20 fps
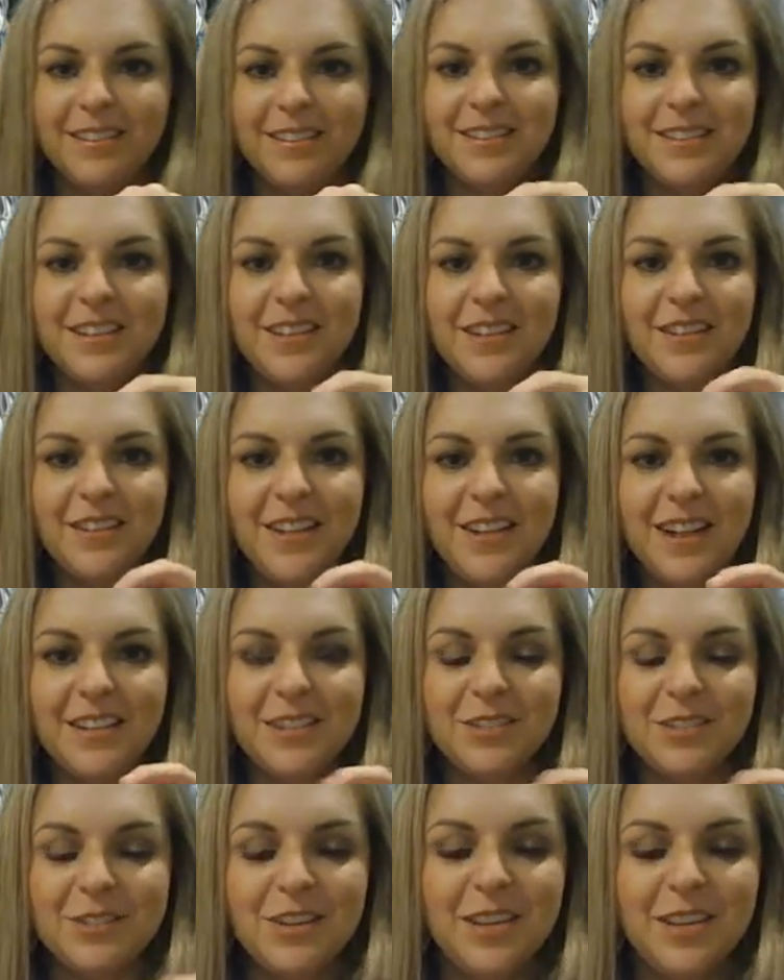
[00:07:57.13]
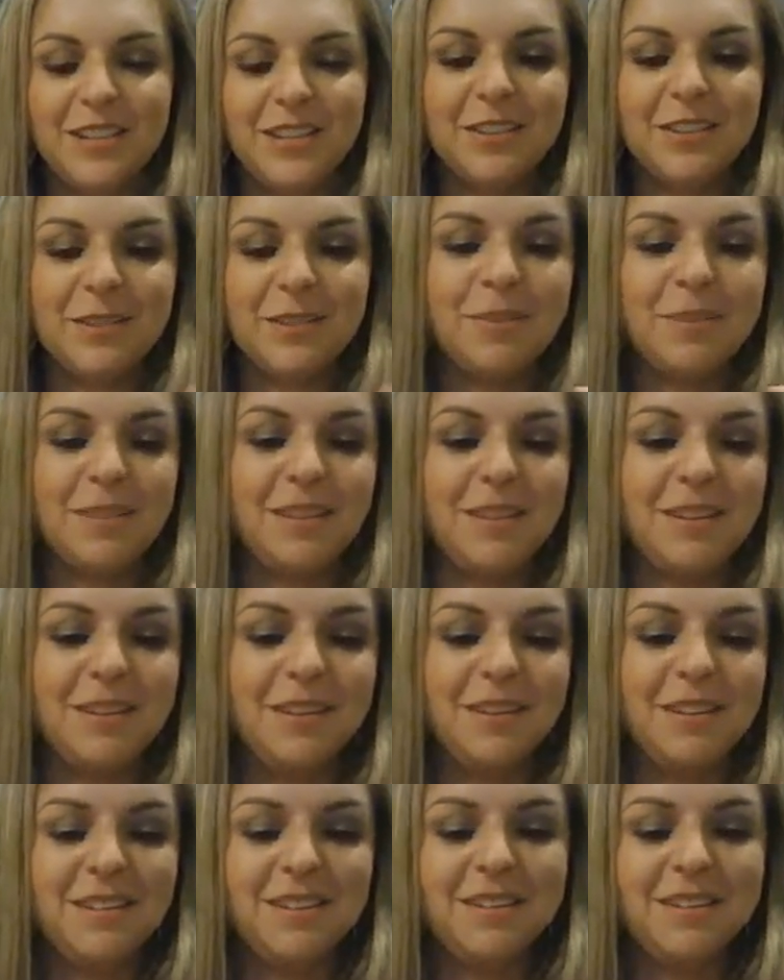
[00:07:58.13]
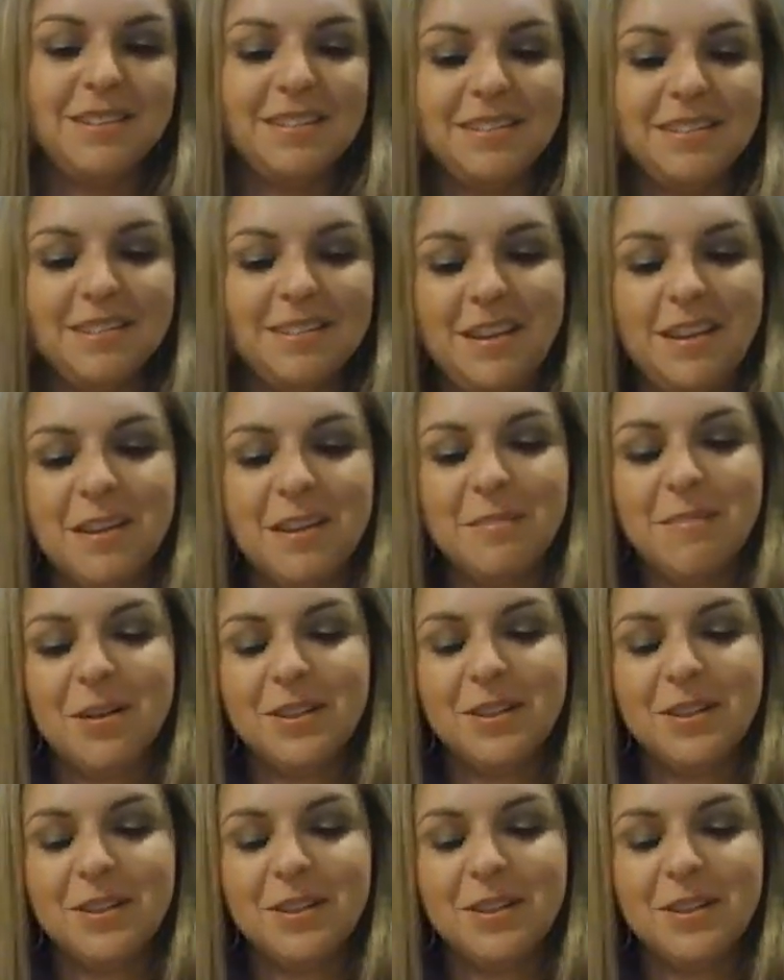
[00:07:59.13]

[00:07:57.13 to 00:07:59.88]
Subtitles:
I just realized I was supposed to unpause it, and I